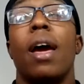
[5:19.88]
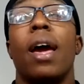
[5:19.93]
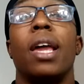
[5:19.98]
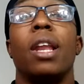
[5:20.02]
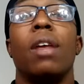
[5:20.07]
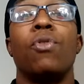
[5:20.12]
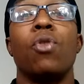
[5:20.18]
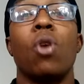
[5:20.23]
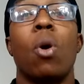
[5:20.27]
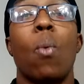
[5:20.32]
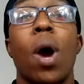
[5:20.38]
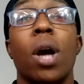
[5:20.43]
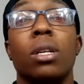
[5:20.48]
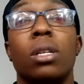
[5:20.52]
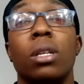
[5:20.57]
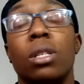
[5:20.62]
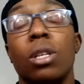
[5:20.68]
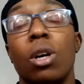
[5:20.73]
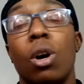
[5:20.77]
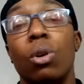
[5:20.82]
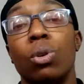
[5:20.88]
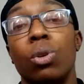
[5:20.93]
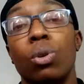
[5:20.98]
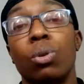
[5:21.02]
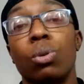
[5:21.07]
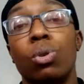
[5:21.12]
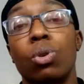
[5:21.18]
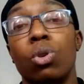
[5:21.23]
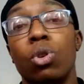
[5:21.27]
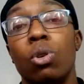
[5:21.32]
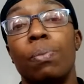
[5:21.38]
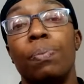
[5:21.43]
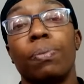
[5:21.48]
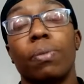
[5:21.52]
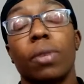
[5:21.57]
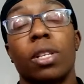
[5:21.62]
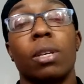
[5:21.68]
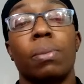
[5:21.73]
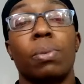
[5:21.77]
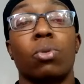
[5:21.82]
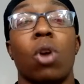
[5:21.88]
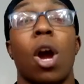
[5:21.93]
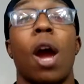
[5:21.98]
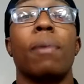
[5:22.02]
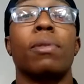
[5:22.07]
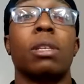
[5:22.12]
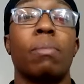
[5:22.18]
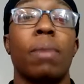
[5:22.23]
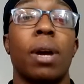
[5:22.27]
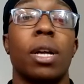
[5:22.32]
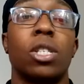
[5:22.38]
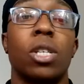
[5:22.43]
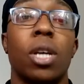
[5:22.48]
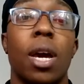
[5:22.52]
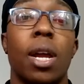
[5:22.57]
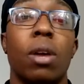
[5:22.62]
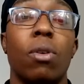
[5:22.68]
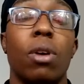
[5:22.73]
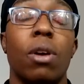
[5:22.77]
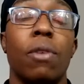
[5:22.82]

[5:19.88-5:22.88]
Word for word: And if you're watching this on YouTube, subscribe to my channel.